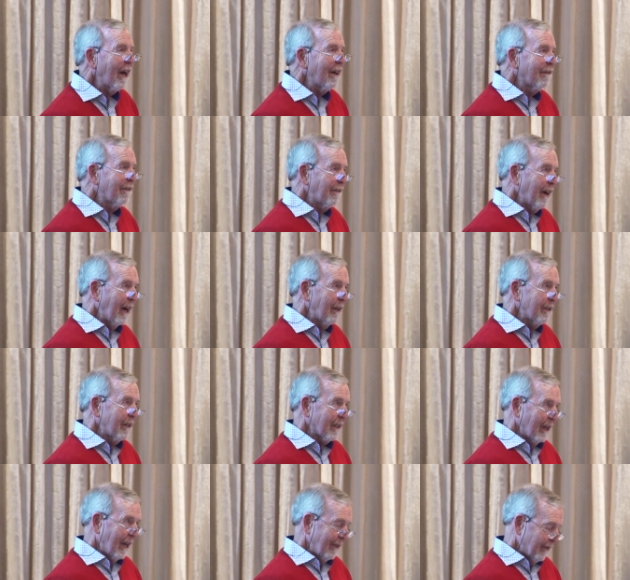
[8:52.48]
have found
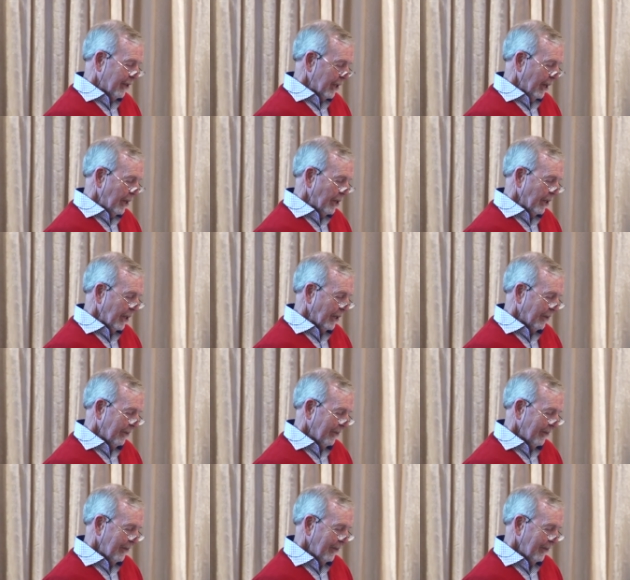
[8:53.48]
it life-changing.